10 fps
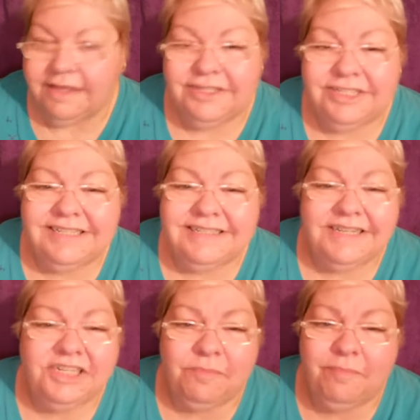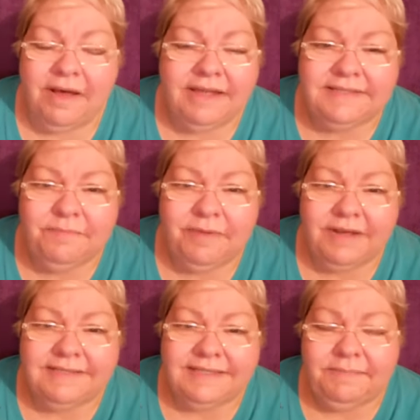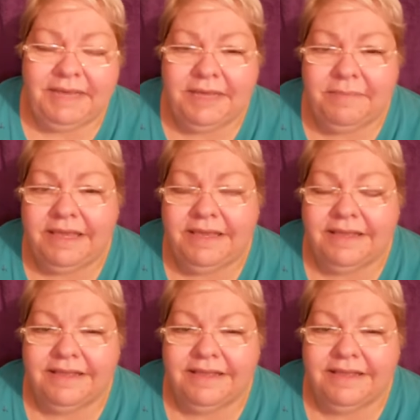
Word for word: She's such a bossy, bossy baby.